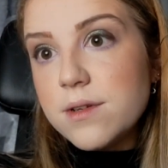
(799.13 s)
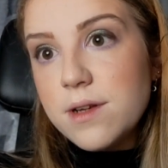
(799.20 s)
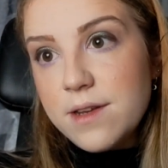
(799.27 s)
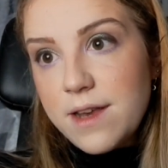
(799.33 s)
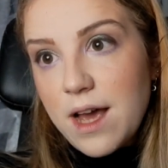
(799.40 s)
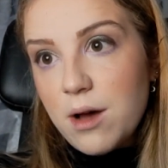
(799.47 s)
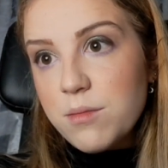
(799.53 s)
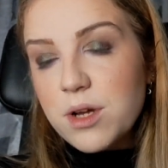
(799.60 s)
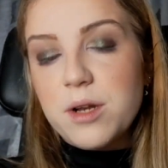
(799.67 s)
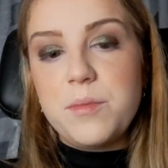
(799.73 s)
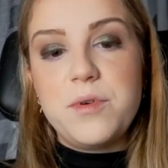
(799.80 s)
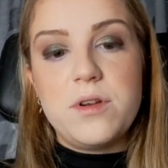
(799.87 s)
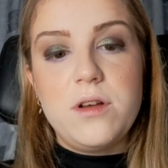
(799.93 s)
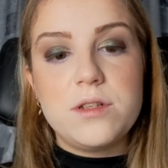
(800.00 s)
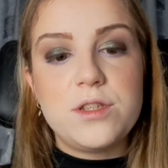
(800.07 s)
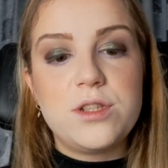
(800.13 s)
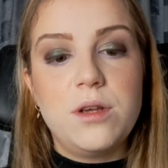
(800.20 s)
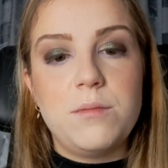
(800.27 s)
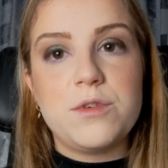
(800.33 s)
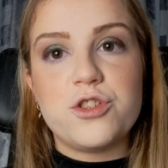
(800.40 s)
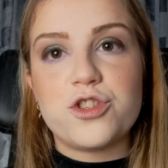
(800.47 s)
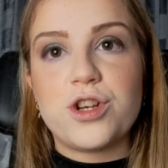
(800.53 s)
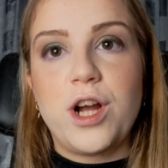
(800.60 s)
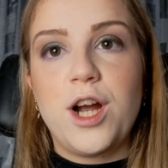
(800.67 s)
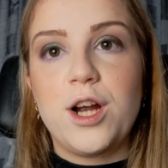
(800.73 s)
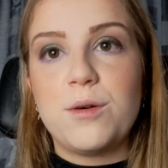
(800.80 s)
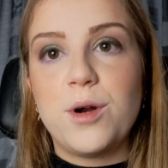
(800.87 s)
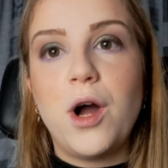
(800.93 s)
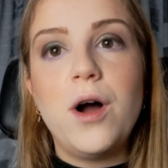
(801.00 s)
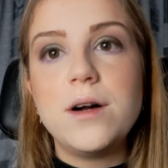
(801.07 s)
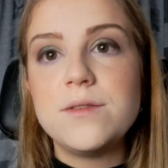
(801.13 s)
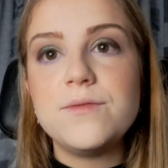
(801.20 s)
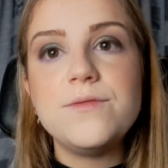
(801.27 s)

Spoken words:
Now I'm gonna put on some mascara.